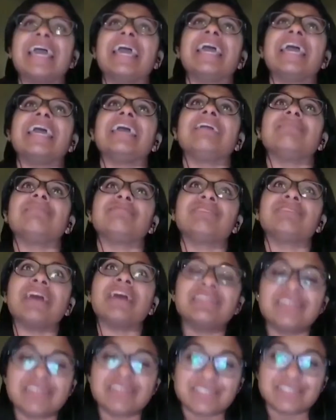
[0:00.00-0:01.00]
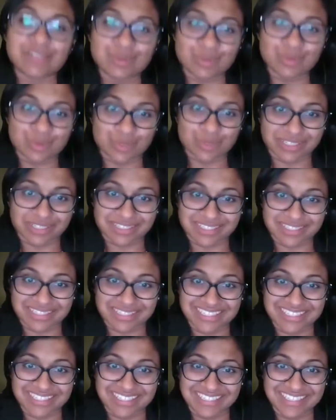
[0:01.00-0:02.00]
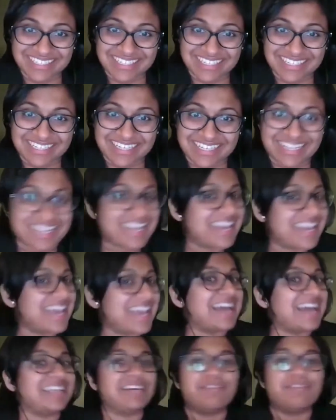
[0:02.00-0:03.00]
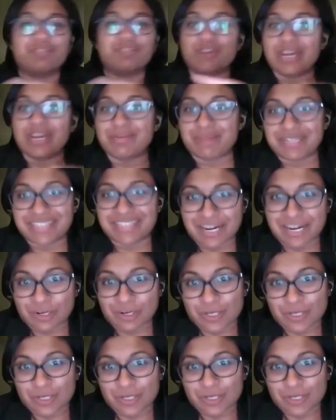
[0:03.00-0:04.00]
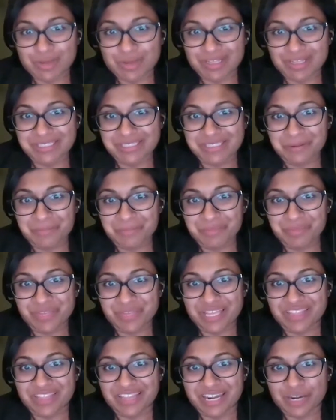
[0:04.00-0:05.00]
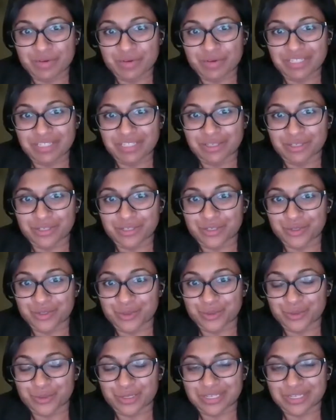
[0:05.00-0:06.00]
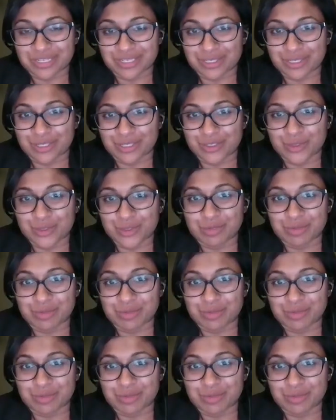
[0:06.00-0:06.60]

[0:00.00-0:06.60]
If that doesn't work, and I've tried my tacrolimus, then I really look toward my